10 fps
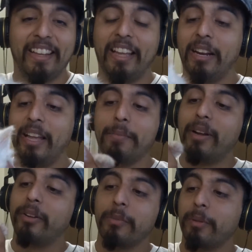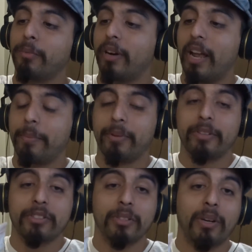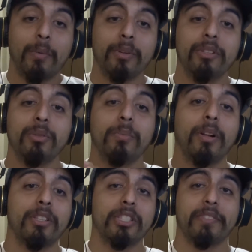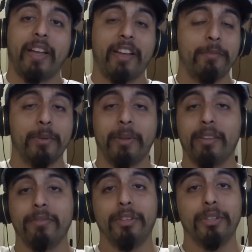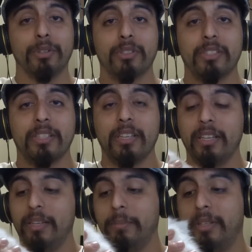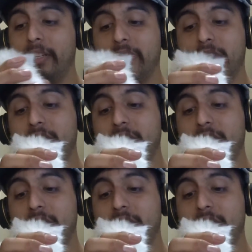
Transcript: and I can't, I couldn't be more happier, so I really do apologize if I haven't been making videos, because